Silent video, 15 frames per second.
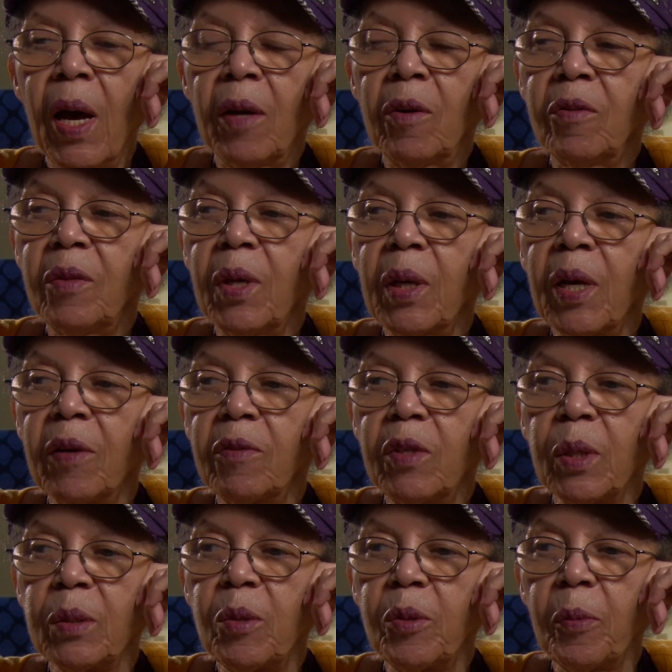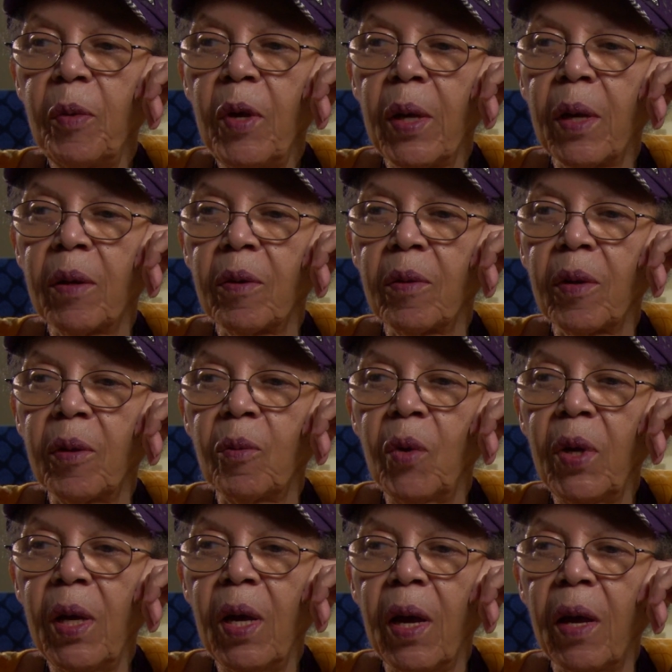I don't think I've touched the piano that
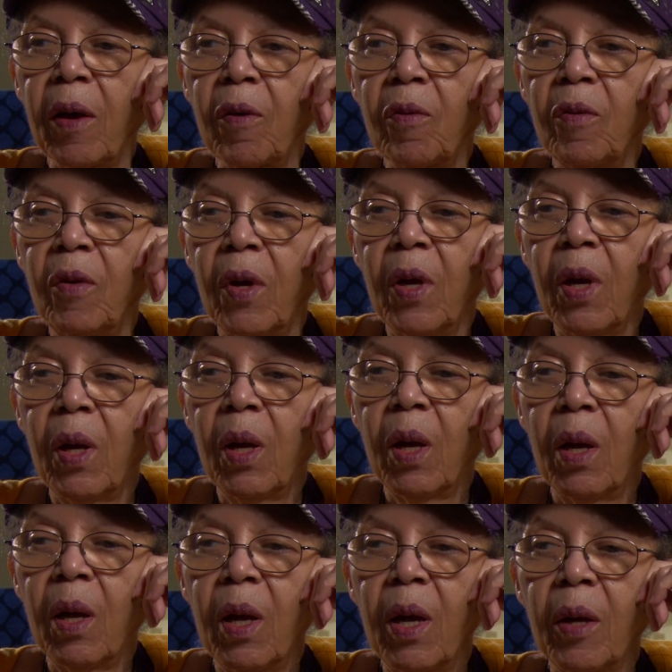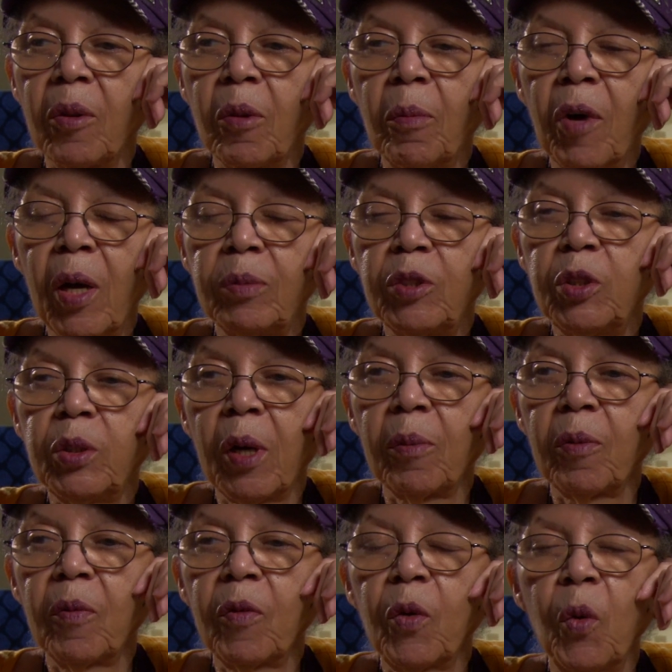we have, and the
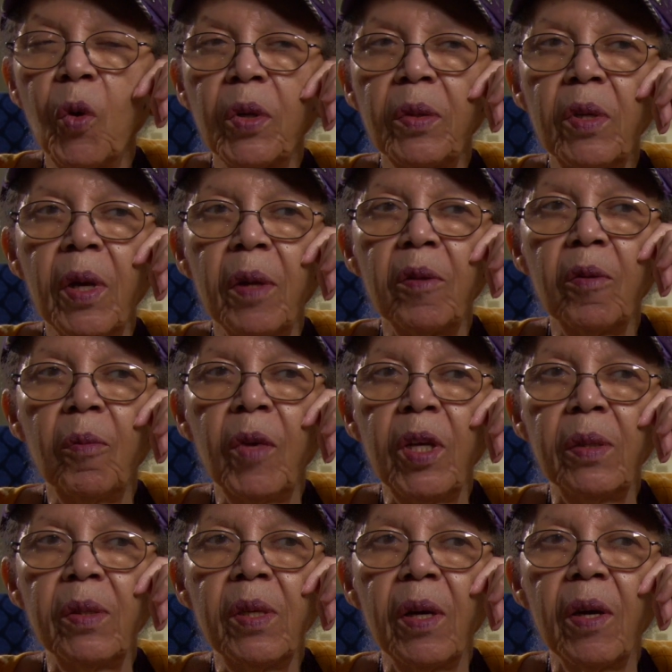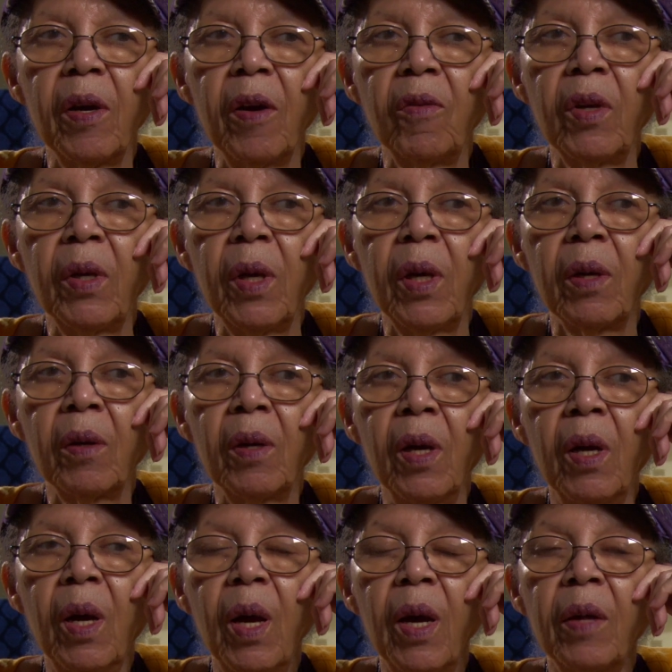barbershop quartet meets here every year,
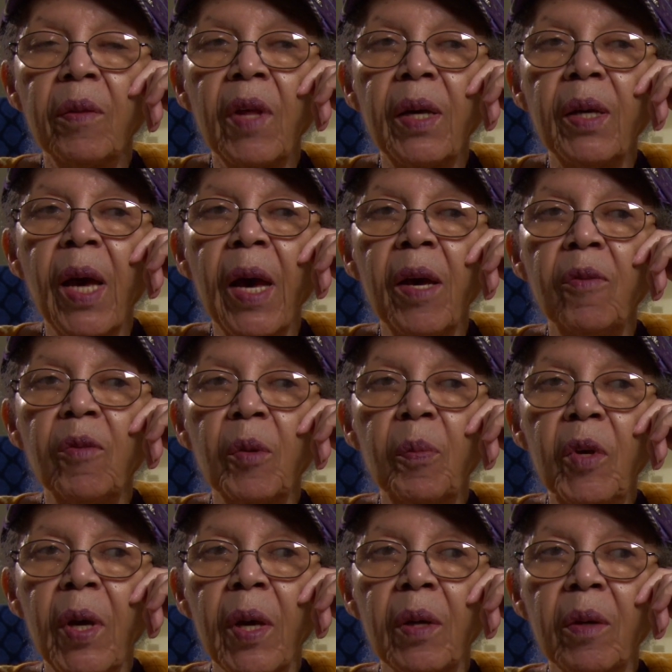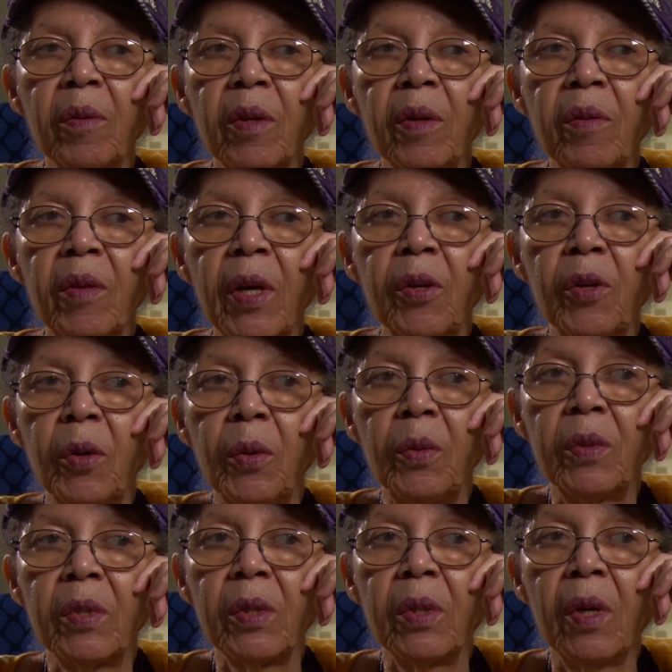and they gave the piano that they
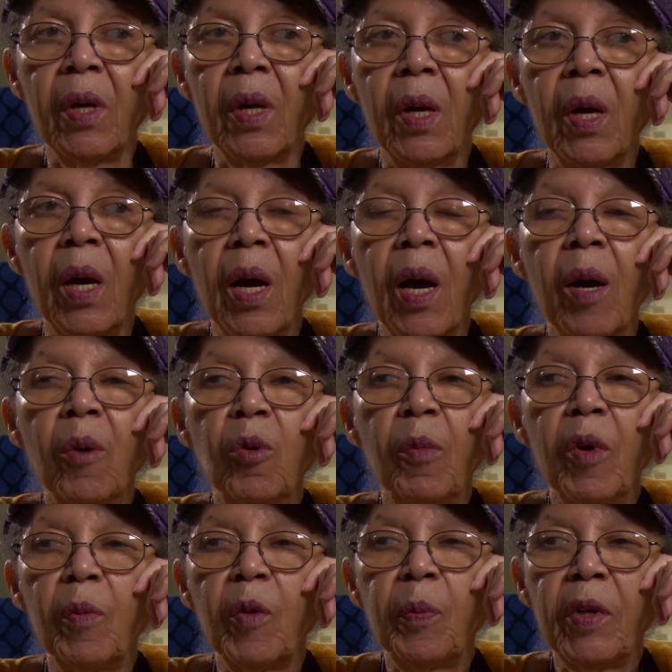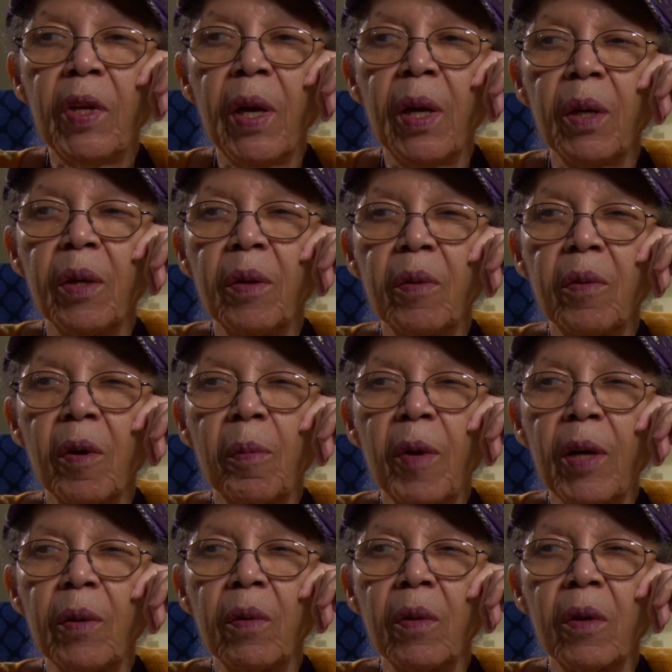used. I remember playing it
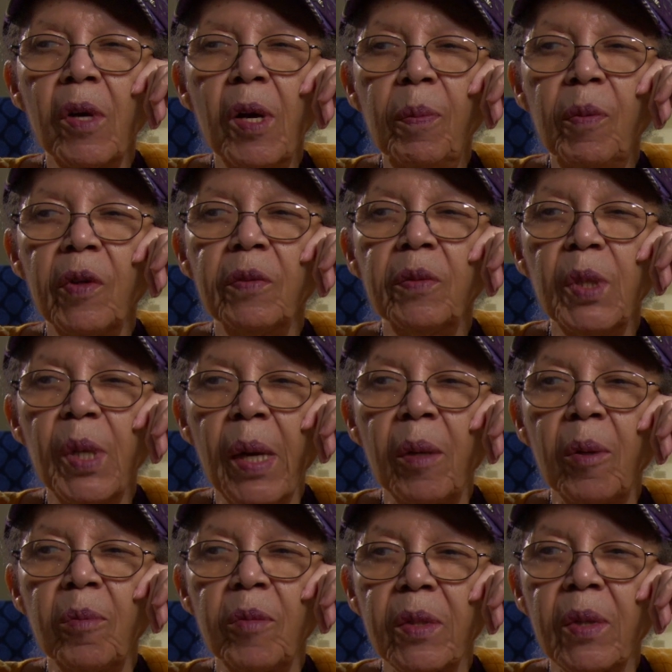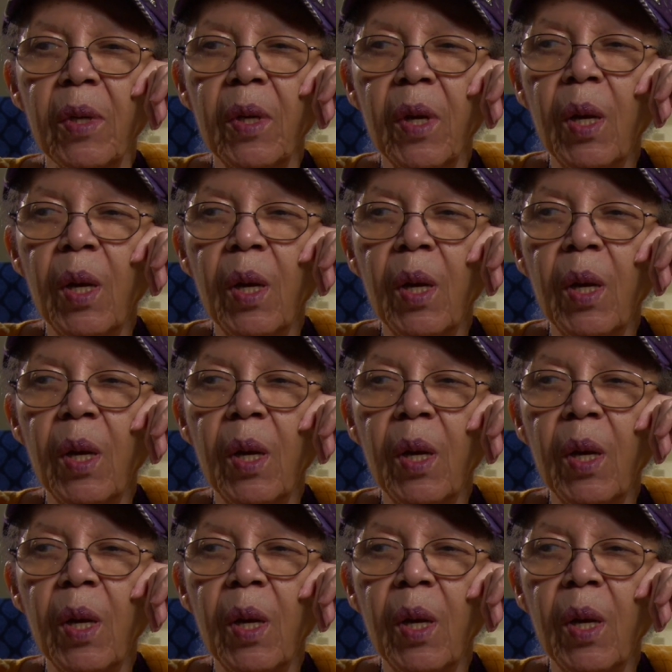about a couple of times.